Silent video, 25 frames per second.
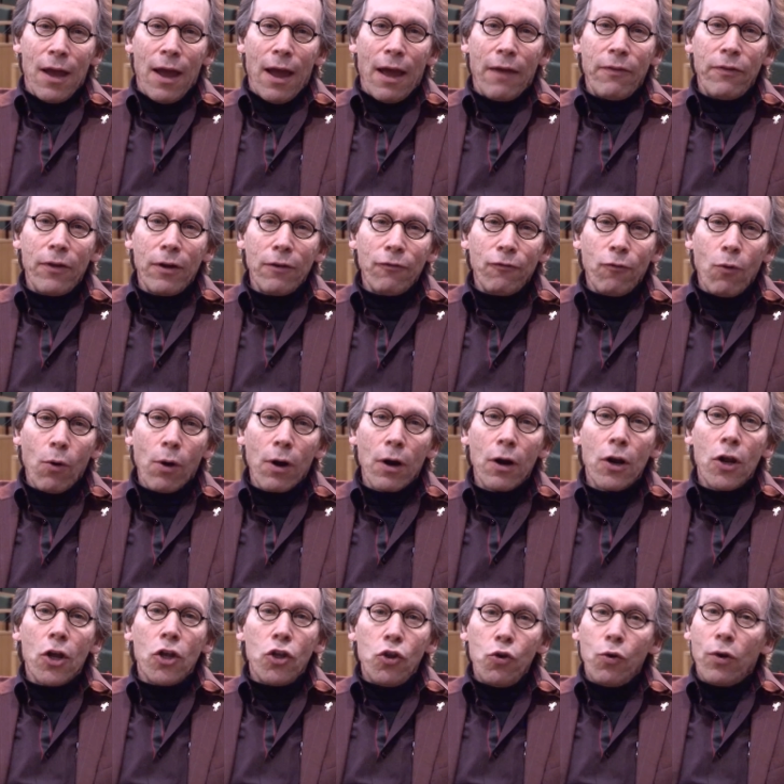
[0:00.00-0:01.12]
And therefore,
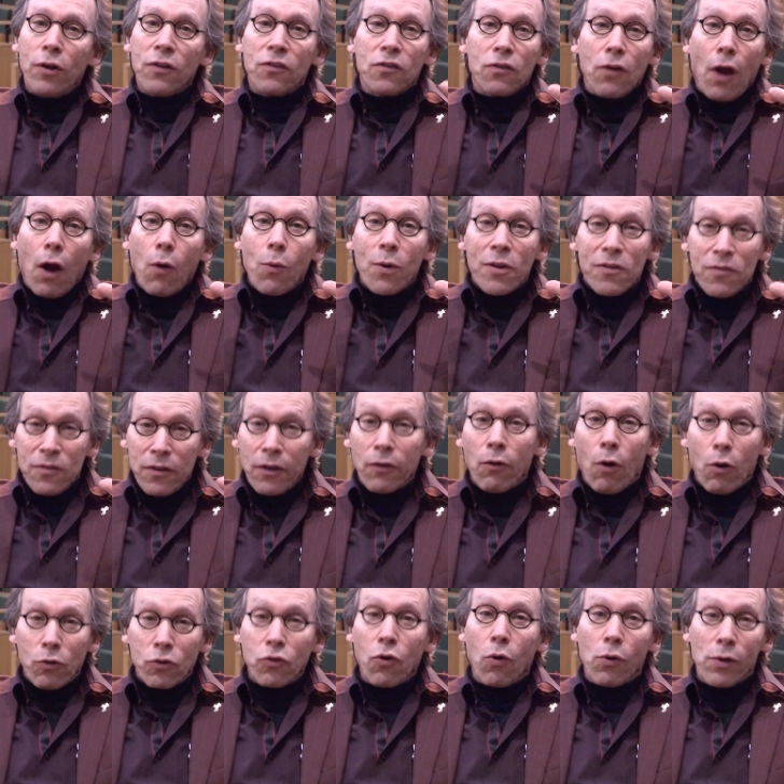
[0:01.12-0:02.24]
you can start with
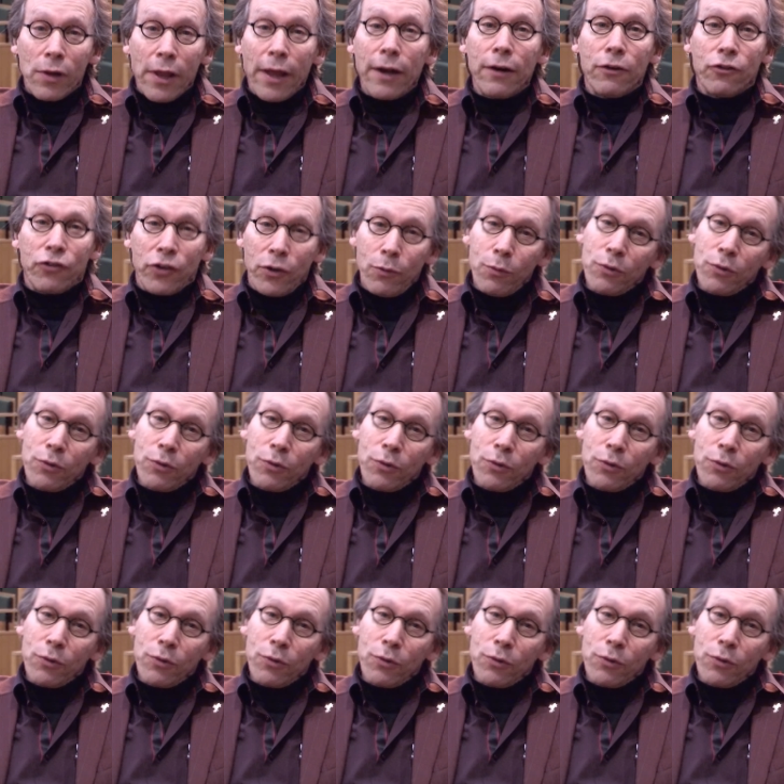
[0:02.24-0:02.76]
zero total energy,